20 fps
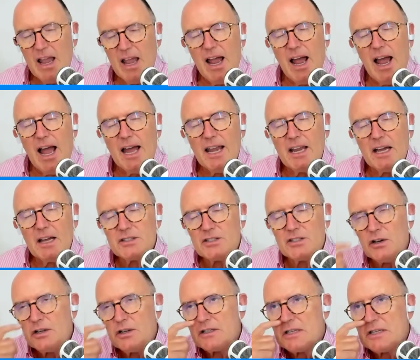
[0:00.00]
I was
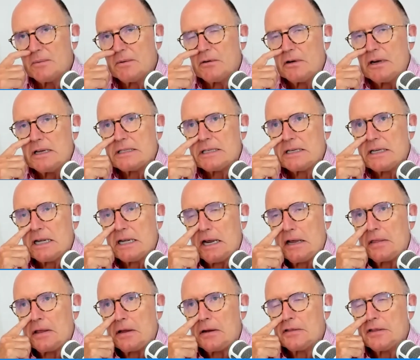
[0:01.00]
talking to somebody recently,
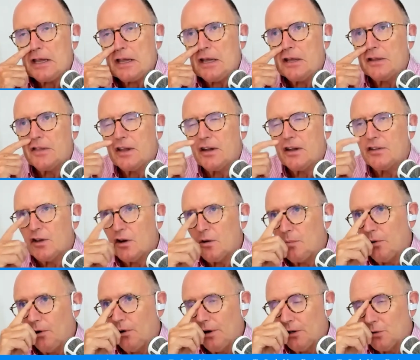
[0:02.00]
and their
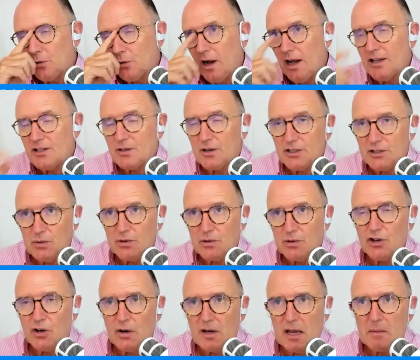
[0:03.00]
point was, because they were
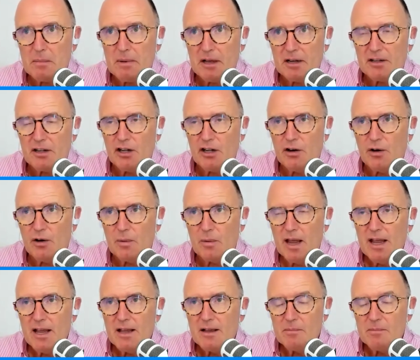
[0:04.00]
talking about
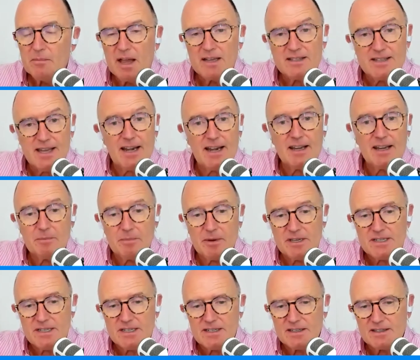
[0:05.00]
selling
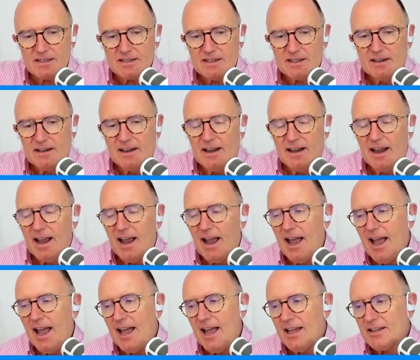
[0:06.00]
businesses,
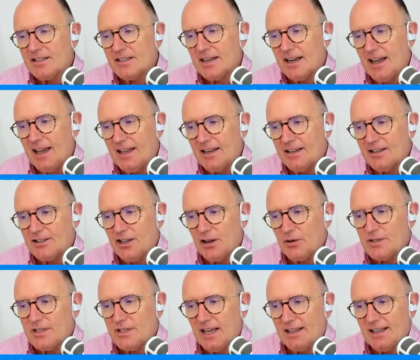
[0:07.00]
and they
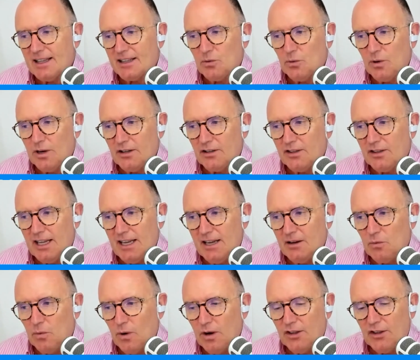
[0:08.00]
were saying that one of
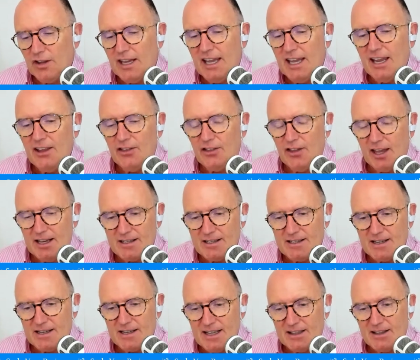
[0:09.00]
the key things
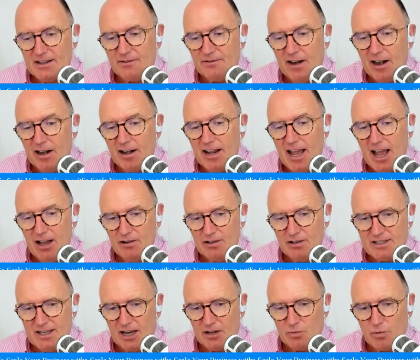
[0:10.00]
is at the very
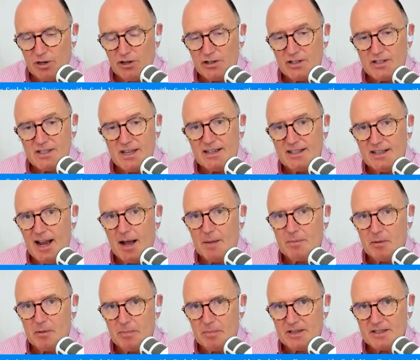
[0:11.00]
outset, when you're setting up
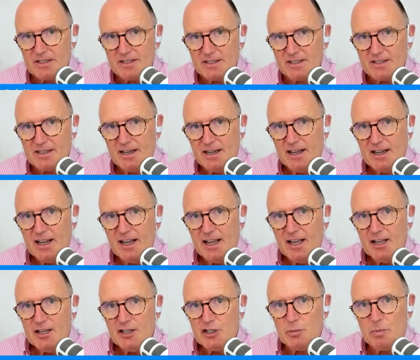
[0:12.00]
a business,
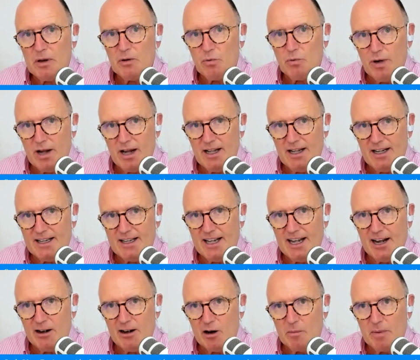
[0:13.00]
to be really
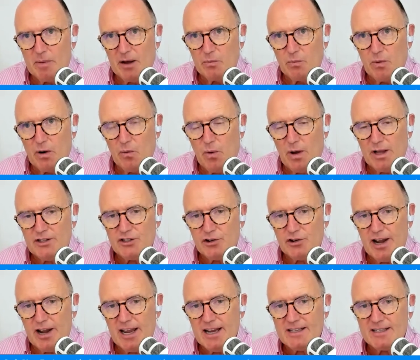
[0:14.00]
clear about, well, what's
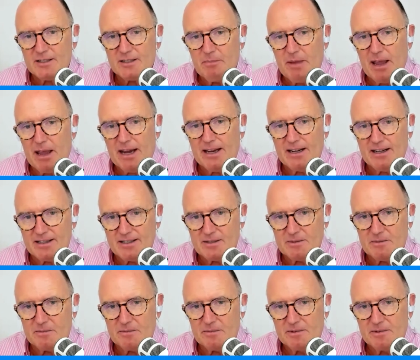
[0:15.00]
your exit mechanism.